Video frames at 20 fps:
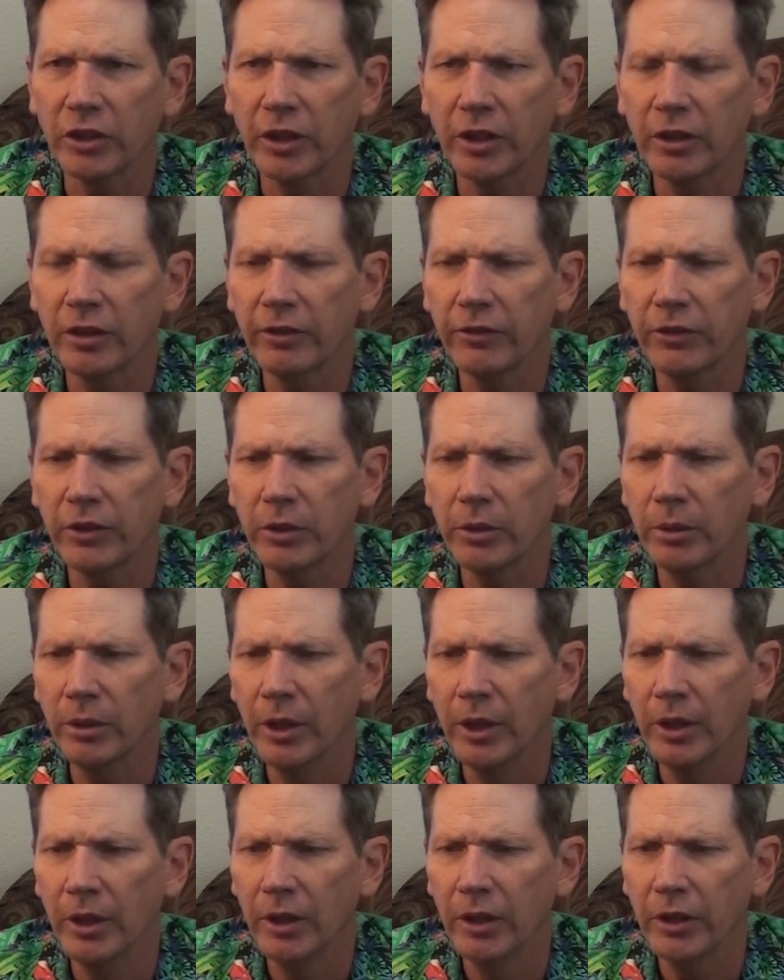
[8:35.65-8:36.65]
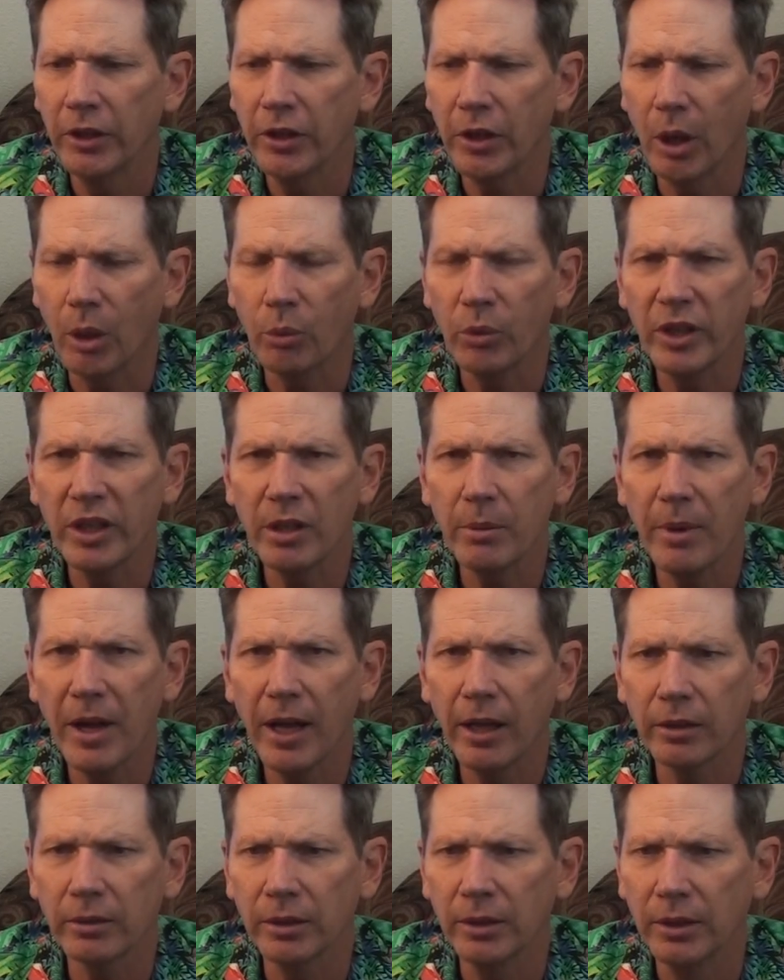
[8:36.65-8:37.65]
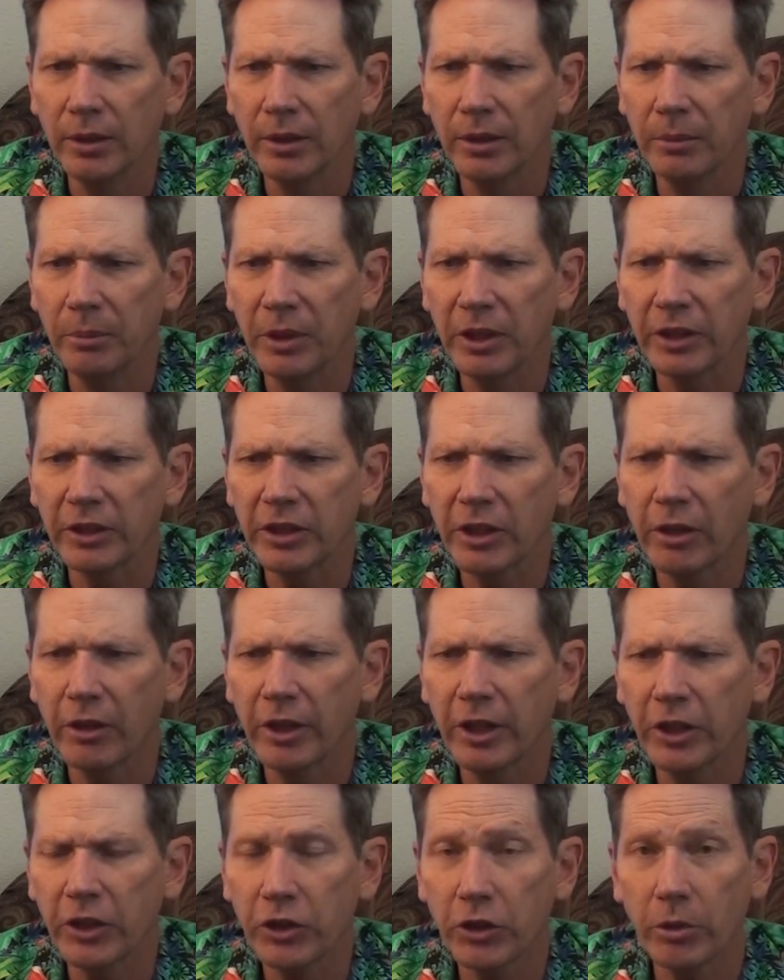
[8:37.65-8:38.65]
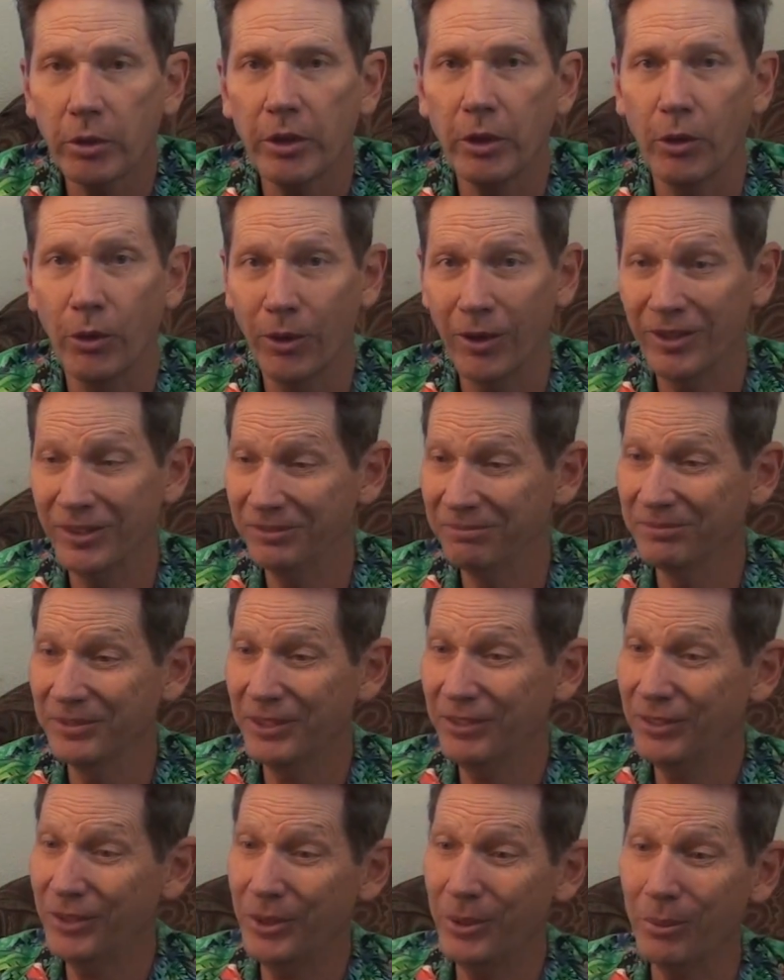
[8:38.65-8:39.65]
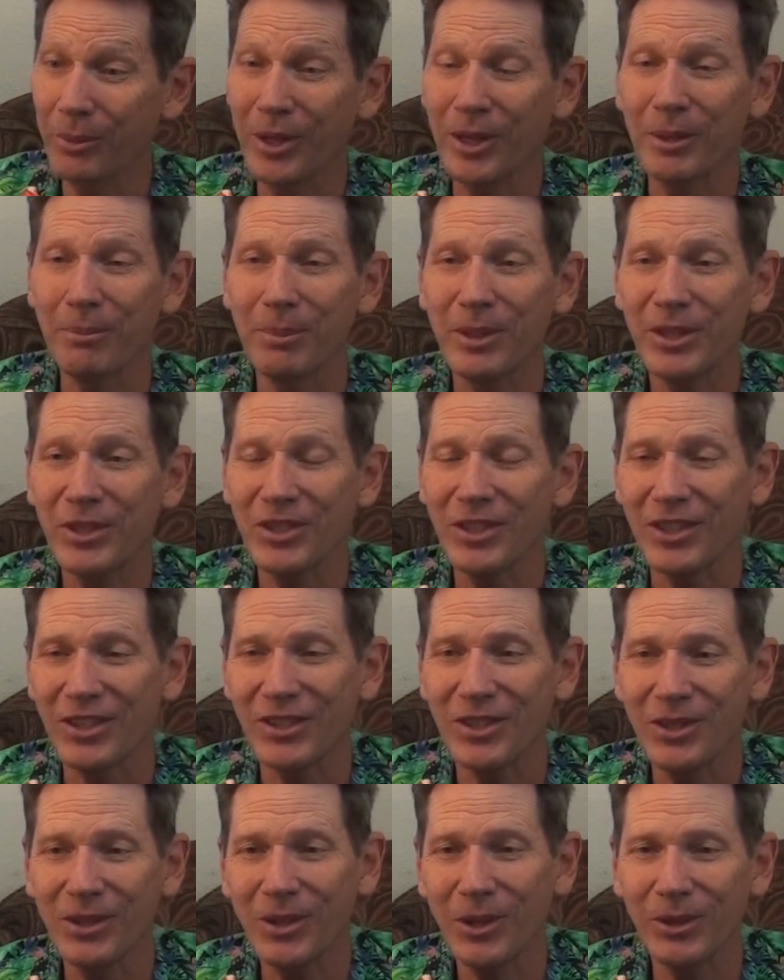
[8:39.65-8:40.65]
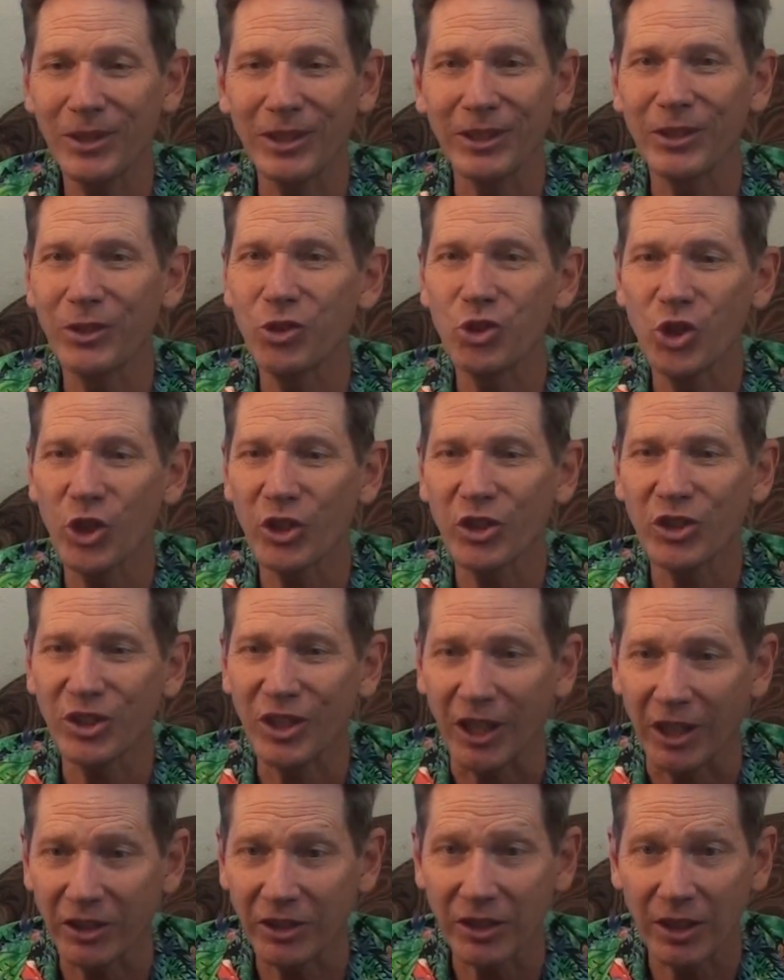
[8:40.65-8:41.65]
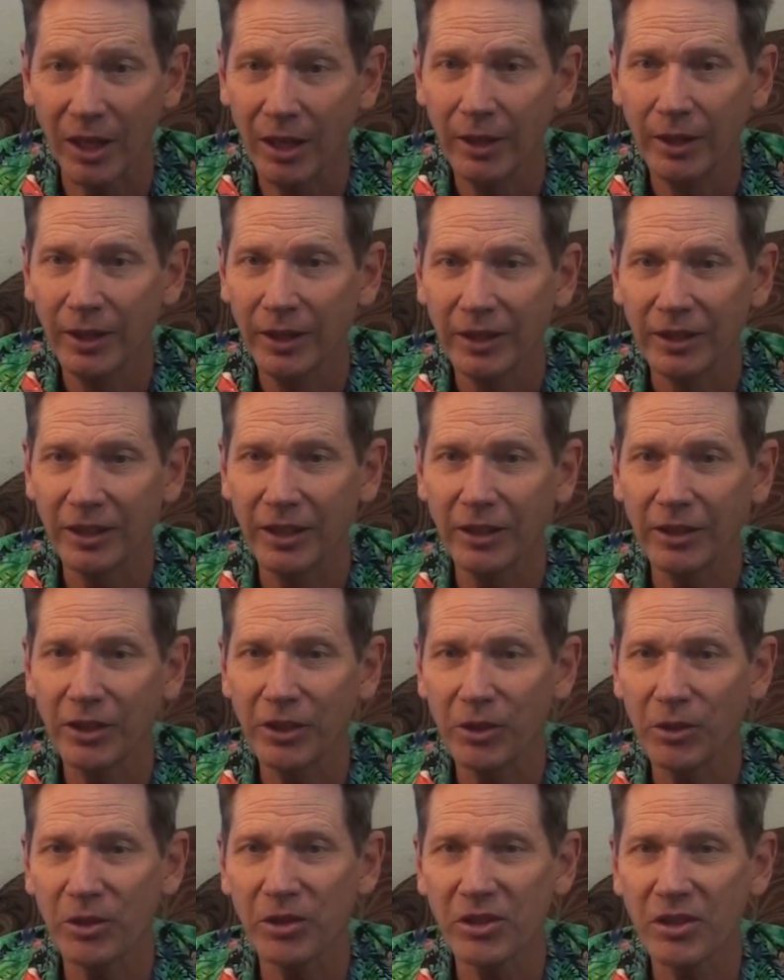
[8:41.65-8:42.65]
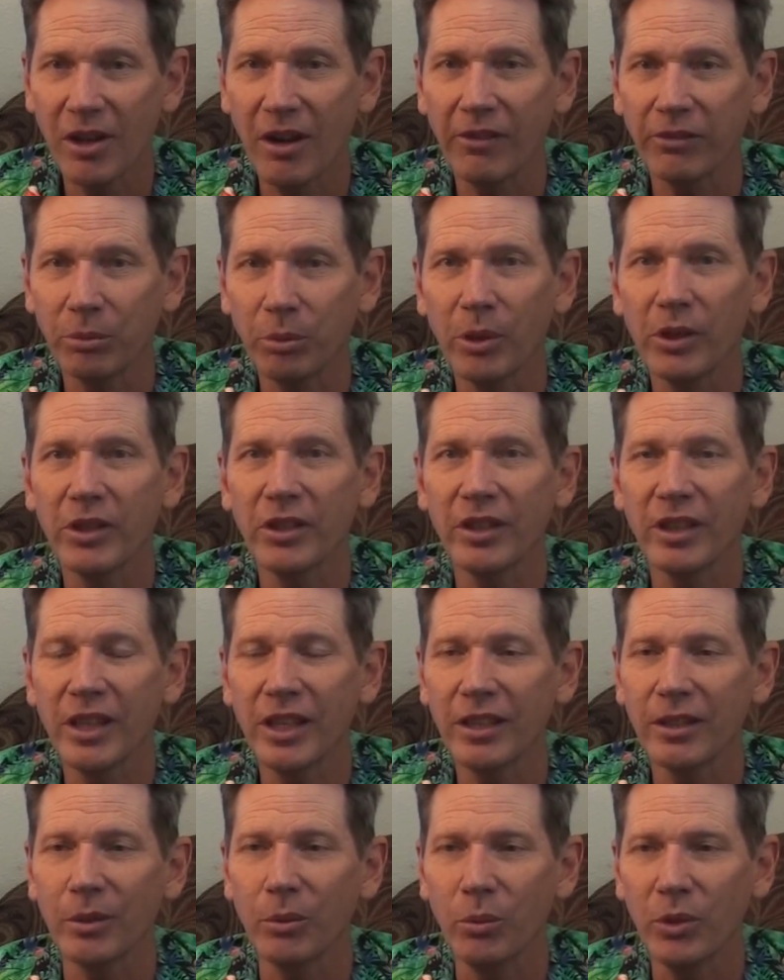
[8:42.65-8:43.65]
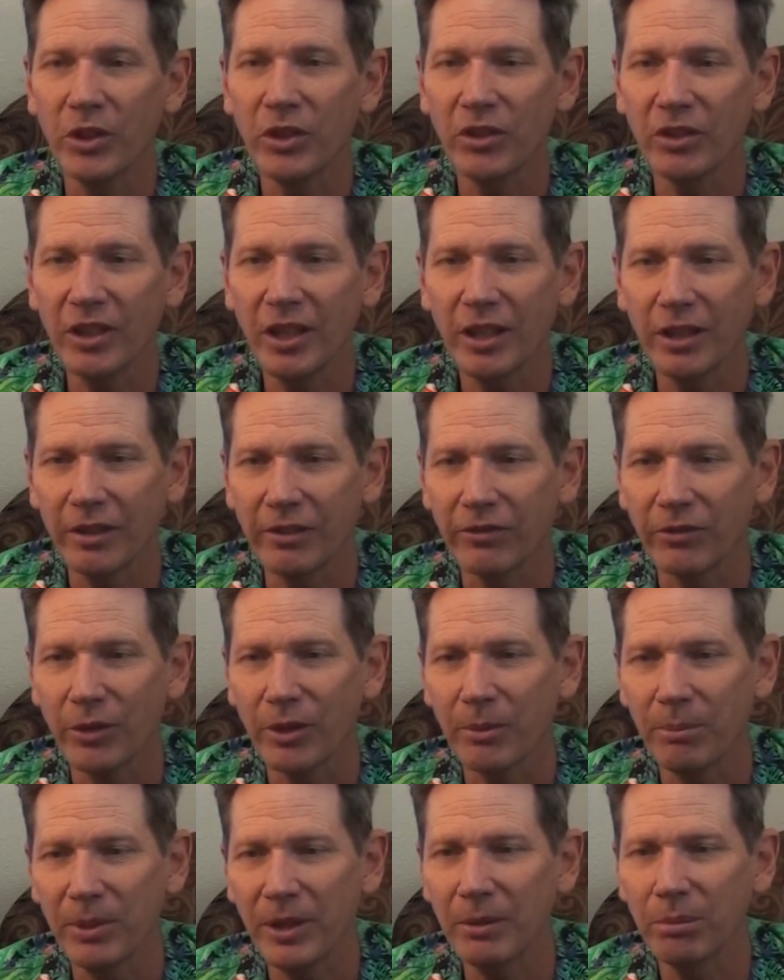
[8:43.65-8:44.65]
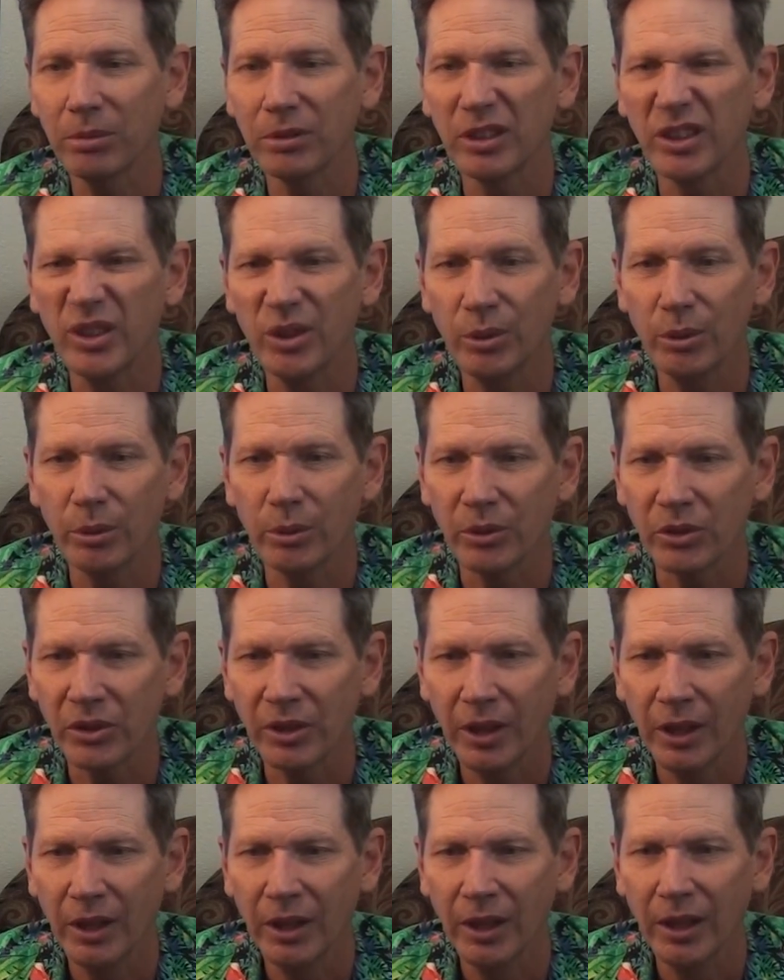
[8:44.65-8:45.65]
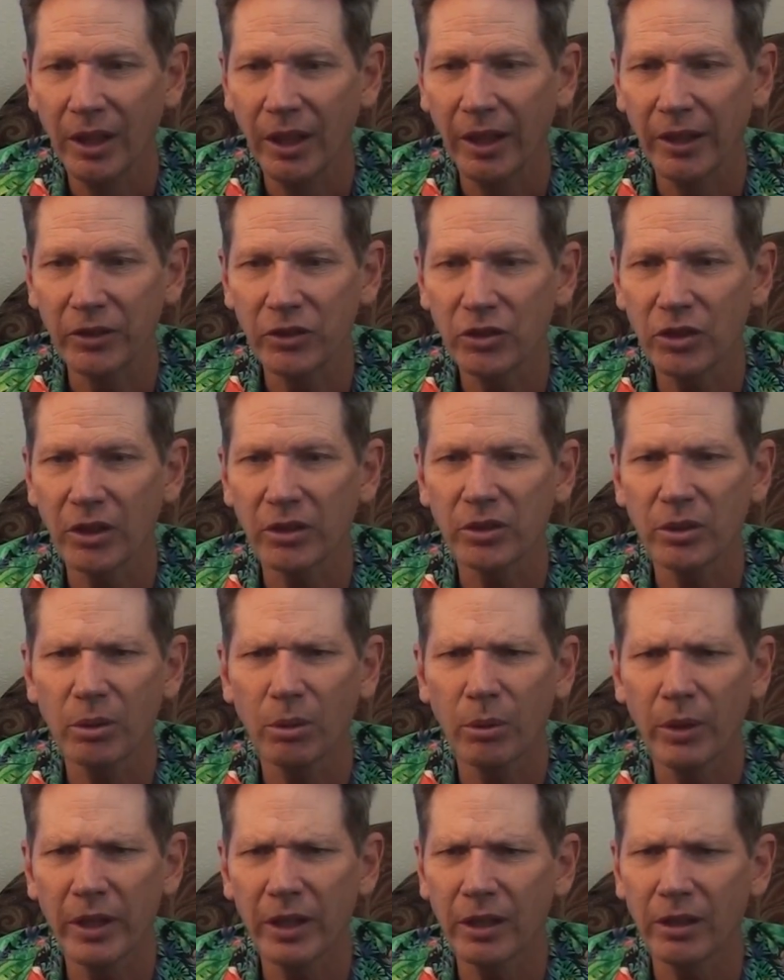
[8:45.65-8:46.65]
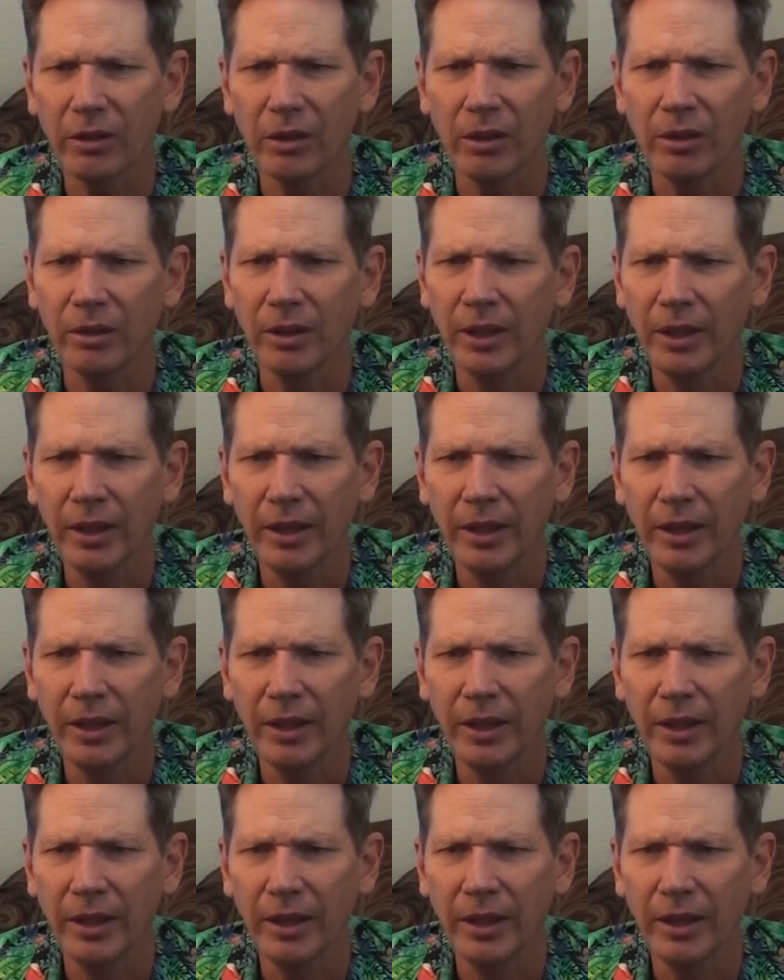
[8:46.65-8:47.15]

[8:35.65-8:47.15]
And if you read about military history, or if you run a business, you know that logistics, getting your stuff where you need it, when you need it, for the people to use, is just critical.